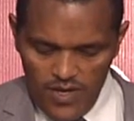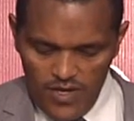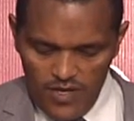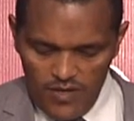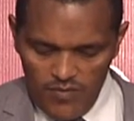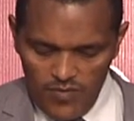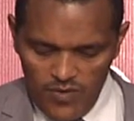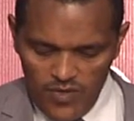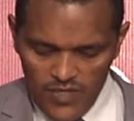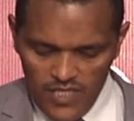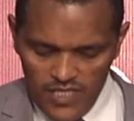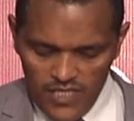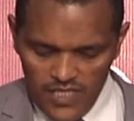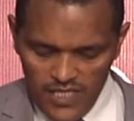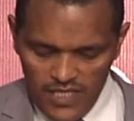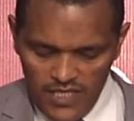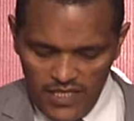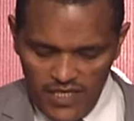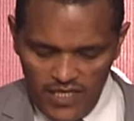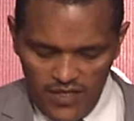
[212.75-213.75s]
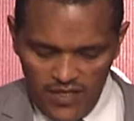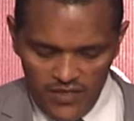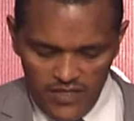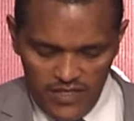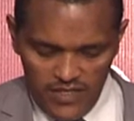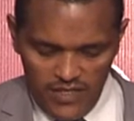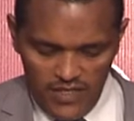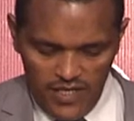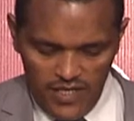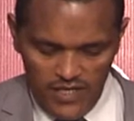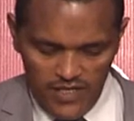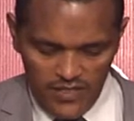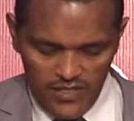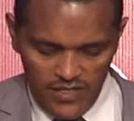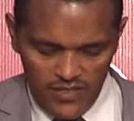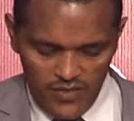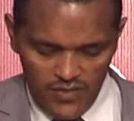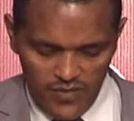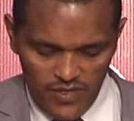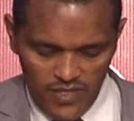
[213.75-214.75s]
More than 38,000 health
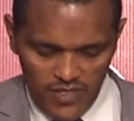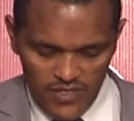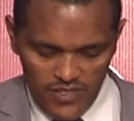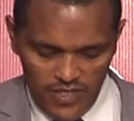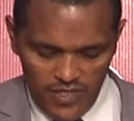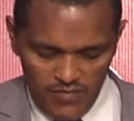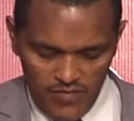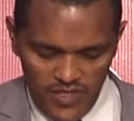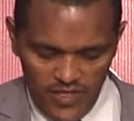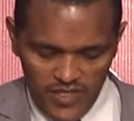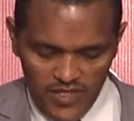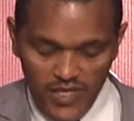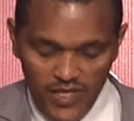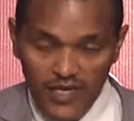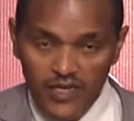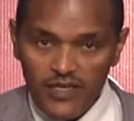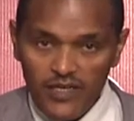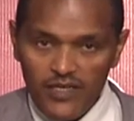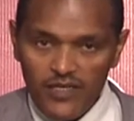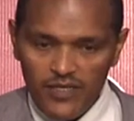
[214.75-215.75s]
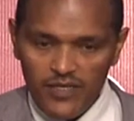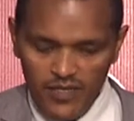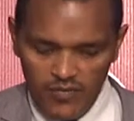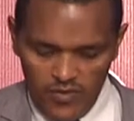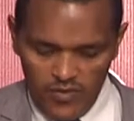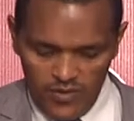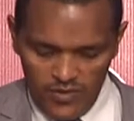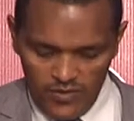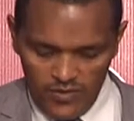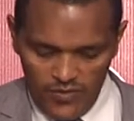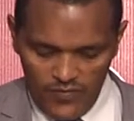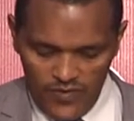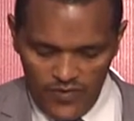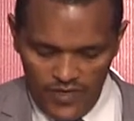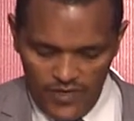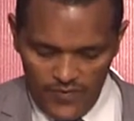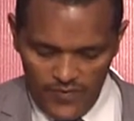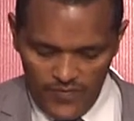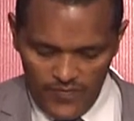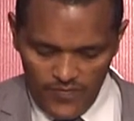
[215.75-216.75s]
extension workers have been trained and deployed so
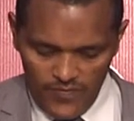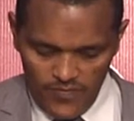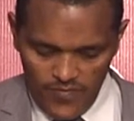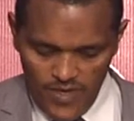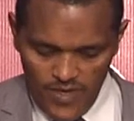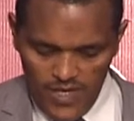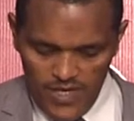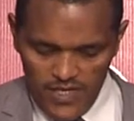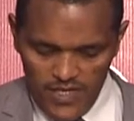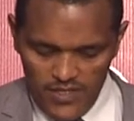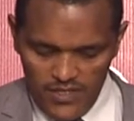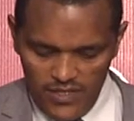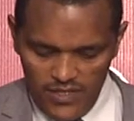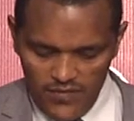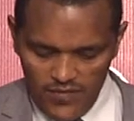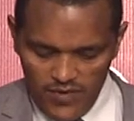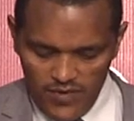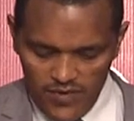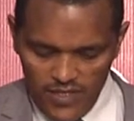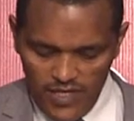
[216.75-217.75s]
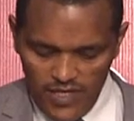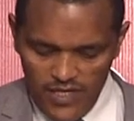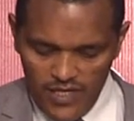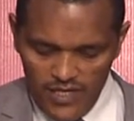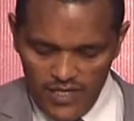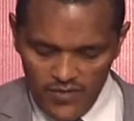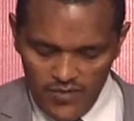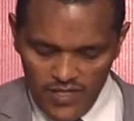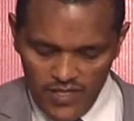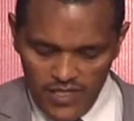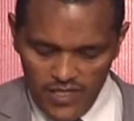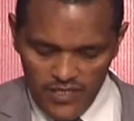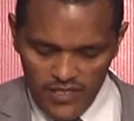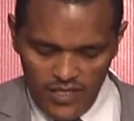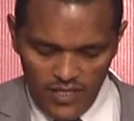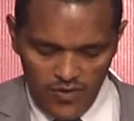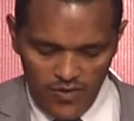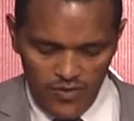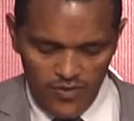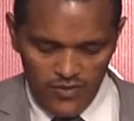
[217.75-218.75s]
far, and these frontline health workers
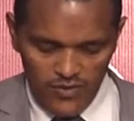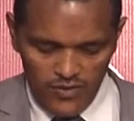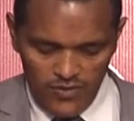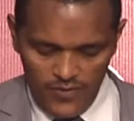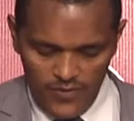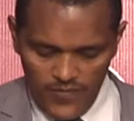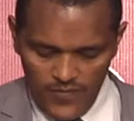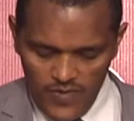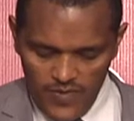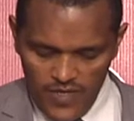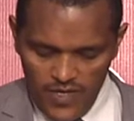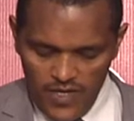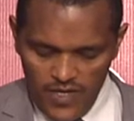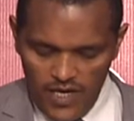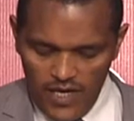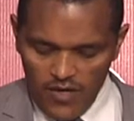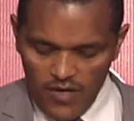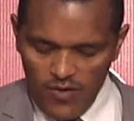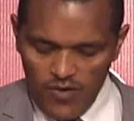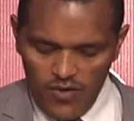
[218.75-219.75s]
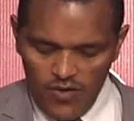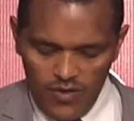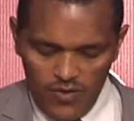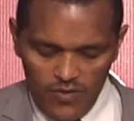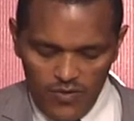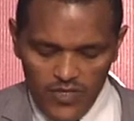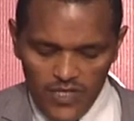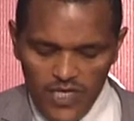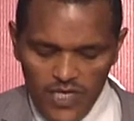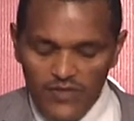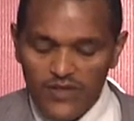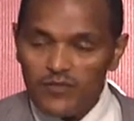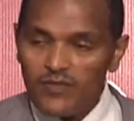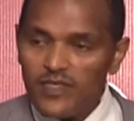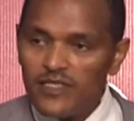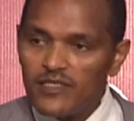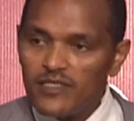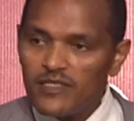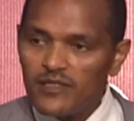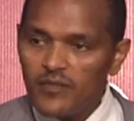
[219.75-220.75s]
are all on
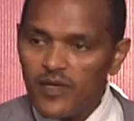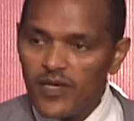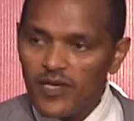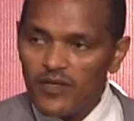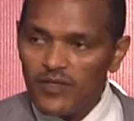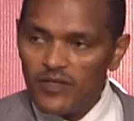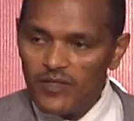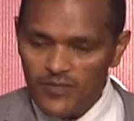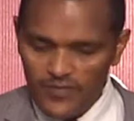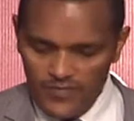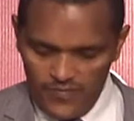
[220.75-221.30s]
government payroll,